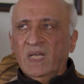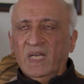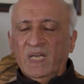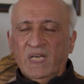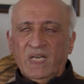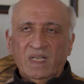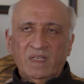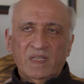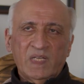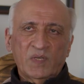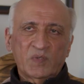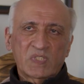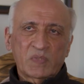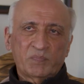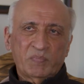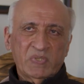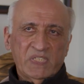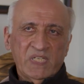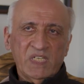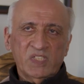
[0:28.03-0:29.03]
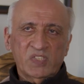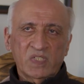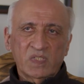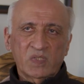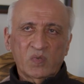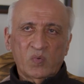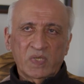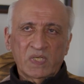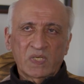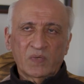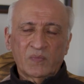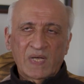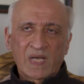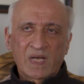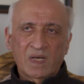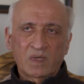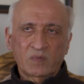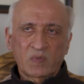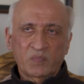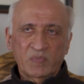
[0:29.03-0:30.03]
And there was a petition going
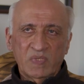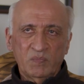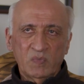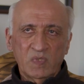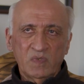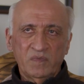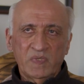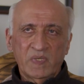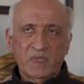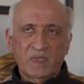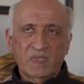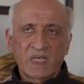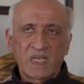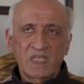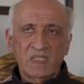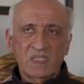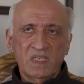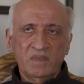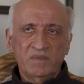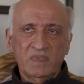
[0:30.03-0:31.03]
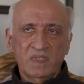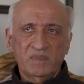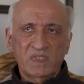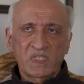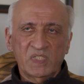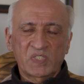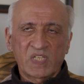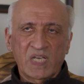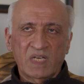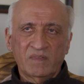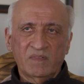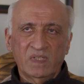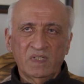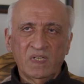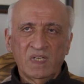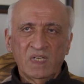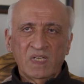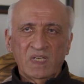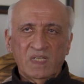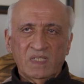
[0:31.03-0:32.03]
around when we moved there in 1957
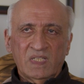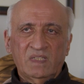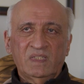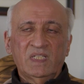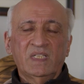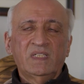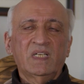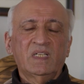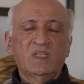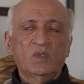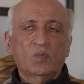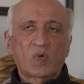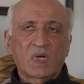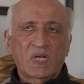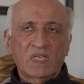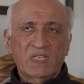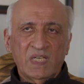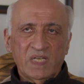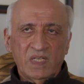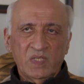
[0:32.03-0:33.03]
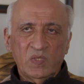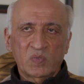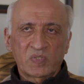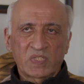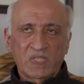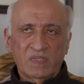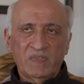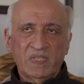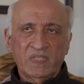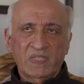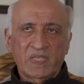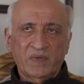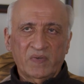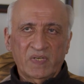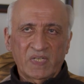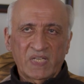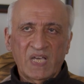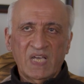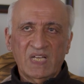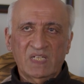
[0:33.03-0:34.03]
that they didn't want Hindus living there
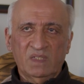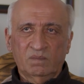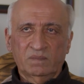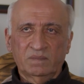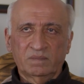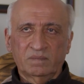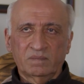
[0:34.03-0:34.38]
again.